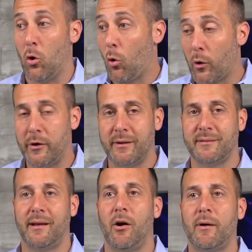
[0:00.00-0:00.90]
Or you can
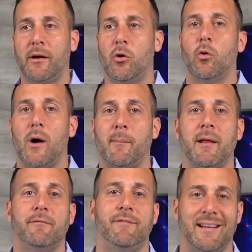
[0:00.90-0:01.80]
say, okay, cool, I'm going
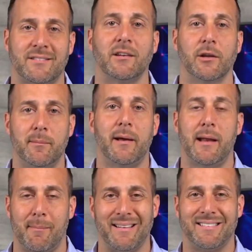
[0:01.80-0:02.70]
to invest a little bit
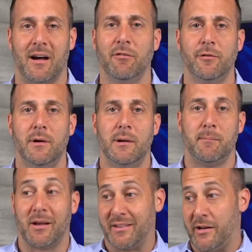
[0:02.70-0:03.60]
in myself
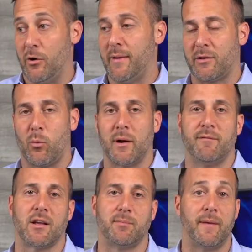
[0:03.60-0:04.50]
because I know that's one
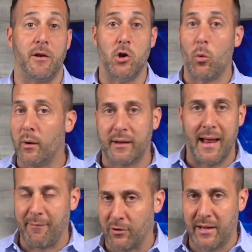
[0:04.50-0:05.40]
investment that no one can
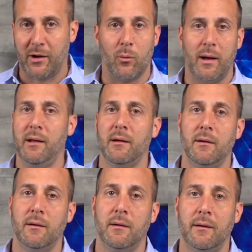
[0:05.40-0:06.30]
ever take away.
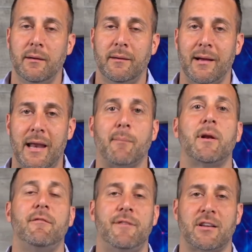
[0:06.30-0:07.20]
And I'm going to
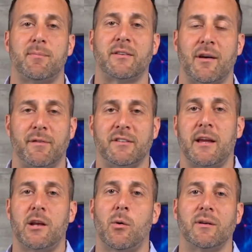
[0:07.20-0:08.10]
invest in myself and say, you
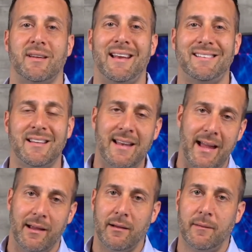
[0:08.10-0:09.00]
know what, today's the
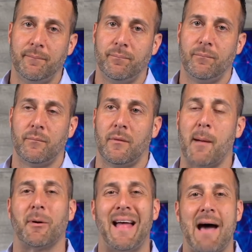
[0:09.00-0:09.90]
day. I'm
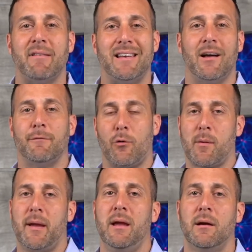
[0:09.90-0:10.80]
going to have it done for
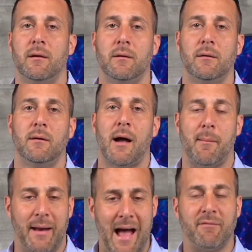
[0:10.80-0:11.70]
me. I'm
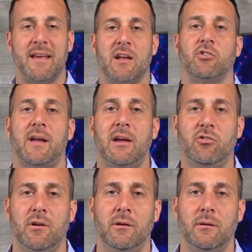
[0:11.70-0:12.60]
going to have the
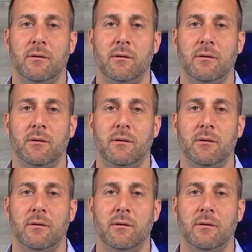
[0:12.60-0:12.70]
education.